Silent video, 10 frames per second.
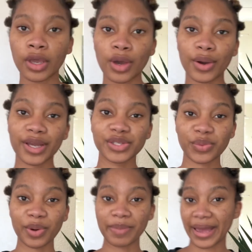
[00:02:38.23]
Okay, so
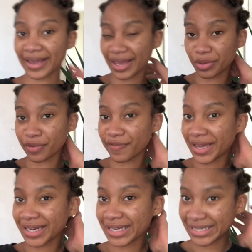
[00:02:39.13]
we're back and we're
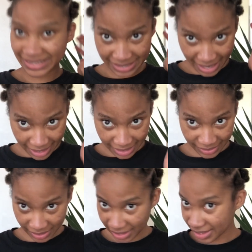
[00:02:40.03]
finally done.
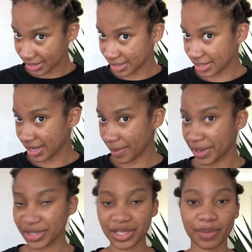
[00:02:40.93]
As you guys can see, I
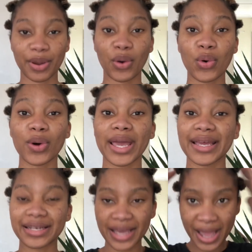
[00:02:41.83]
managed to get my whole
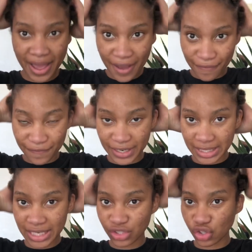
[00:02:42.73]
head
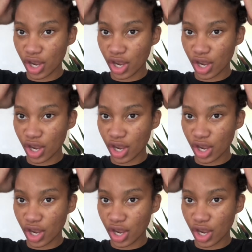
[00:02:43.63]
finito,